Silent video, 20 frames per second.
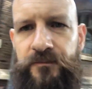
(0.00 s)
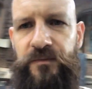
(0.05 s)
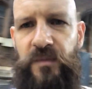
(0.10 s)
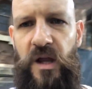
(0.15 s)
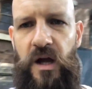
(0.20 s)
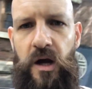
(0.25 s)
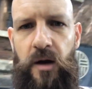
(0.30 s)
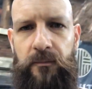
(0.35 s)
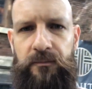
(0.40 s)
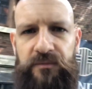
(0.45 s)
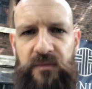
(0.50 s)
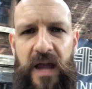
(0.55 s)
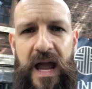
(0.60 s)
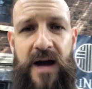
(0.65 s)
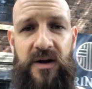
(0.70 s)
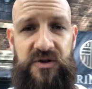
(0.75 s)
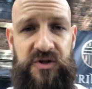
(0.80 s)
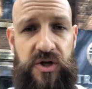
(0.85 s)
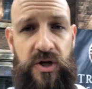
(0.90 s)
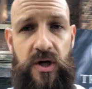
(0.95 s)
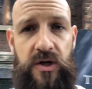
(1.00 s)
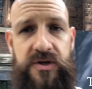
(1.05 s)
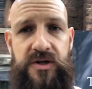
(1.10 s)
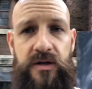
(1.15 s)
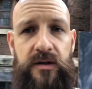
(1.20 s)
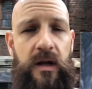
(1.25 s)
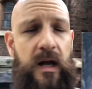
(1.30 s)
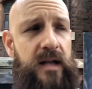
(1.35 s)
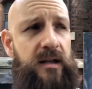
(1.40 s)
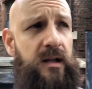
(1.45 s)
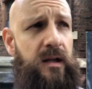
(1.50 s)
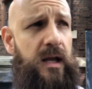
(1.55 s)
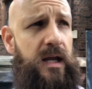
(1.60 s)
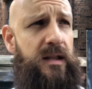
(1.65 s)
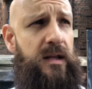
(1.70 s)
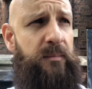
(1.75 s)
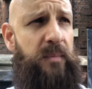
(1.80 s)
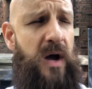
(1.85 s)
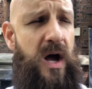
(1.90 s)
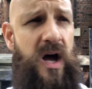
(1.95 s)
our church, and in the
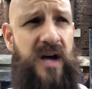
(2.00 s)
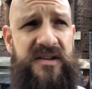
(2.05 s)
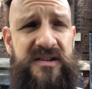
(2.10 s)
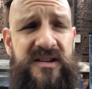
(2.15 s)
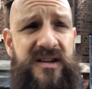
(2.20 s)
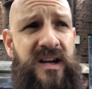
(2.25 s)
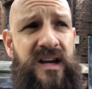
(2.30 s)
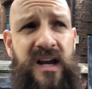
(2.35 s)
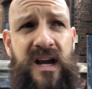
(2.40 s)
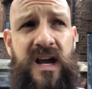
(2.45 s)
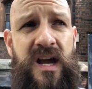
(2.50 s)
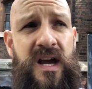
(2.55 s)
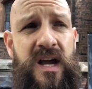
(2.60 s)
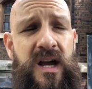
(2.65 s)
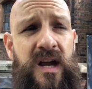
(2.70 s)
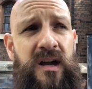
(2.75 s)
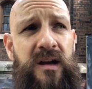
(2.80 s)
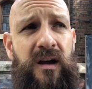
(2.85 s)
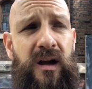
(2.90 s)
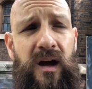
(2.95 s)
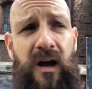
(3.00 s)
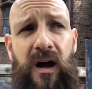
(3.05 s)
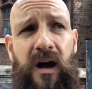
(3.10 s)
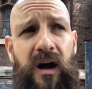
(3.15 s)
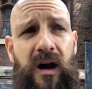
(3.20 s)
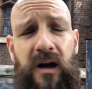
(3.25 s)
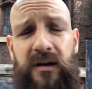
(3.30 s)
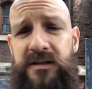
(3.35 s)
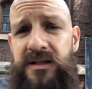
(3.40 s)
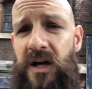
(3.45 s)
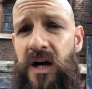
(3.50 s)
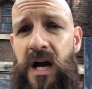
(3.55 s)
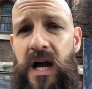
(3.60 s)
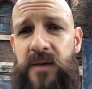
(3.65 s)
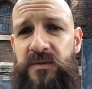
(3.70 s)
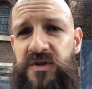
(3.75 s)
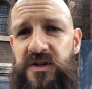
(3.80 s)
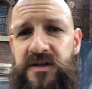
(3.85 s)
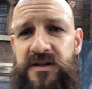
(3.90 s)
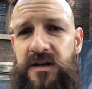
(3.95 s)
past time,
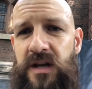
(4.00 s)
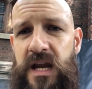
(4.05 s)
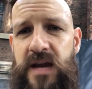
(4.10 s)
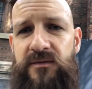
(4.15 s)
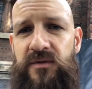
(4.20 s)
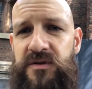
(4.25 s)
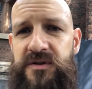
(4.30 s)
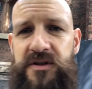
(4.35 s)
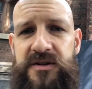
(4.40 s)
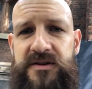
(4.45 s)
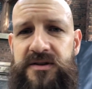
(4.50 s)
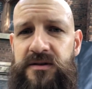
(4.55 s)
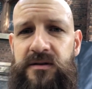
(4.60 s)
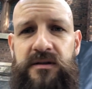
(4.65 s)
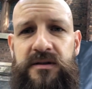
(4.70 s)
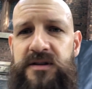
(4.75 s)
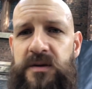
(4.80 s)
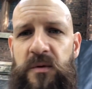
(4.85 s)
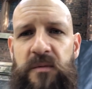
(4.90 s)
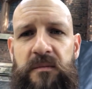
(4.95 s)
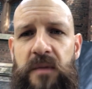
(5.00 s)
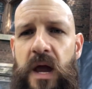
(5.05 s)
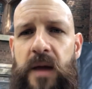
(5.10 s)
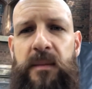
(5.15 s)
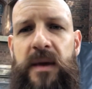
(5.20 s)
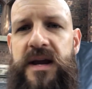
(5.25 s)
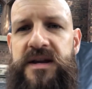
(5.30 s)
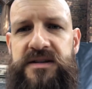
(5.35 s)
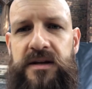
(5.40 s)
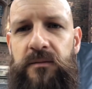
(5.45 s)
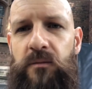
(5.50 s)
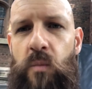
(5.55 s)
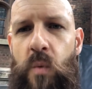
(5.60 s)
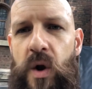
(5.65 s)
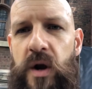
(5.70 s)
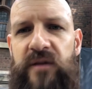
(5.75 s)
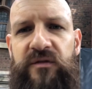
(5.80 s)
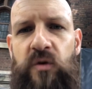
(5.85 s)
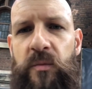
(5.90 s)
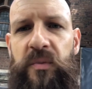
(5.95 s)
just some amazing,
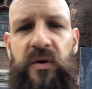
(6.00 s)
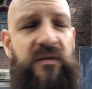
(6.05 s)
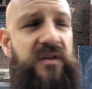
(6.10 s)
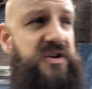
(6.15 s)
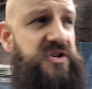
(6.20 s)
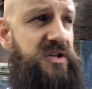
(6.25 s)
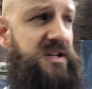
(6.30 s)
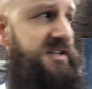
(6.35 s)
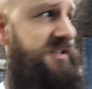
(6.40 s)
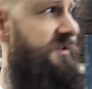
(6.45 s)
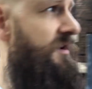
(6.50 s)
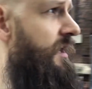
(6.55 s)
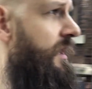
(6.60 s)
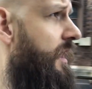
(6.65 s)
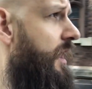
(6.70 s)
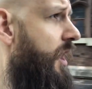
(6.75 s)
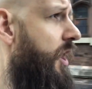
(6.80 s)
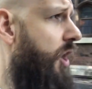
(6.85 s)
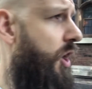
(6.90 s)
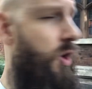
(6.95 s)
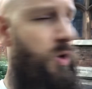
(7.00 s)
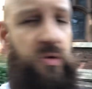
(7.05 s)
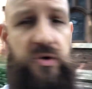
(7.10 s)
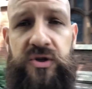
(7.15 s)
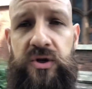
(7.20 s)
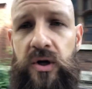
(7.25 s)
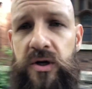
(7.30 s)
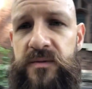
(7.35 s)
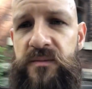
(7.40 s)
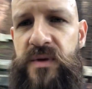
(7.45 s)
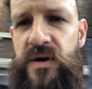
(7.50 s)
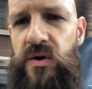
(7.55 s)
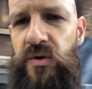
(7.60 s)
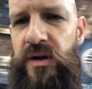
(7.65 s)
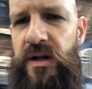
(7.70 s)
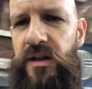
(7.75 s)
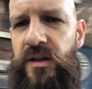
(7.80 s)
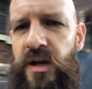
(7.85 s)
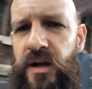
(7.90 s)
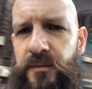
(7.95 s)
wonderful provision. This old church
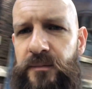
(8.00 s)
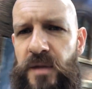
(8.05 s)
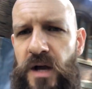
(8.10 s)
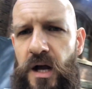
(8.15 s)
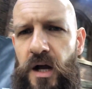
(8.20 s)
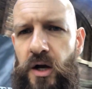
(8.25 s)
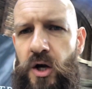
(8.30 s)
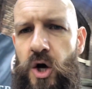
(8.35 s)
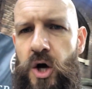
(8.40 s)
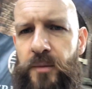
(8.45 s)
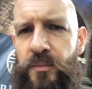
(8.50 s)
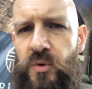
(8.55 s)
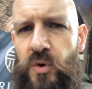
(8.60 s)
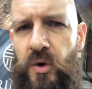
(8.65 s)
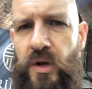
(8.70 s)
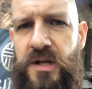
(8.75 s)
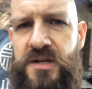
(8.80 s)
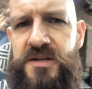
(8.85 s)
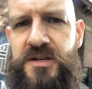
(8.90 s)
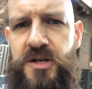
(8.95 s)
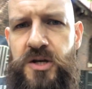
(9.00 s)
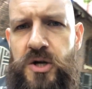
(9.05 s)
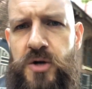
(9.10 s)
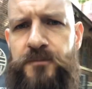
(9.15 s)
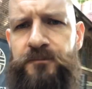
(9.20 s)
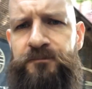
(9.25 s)
building that God brought us to,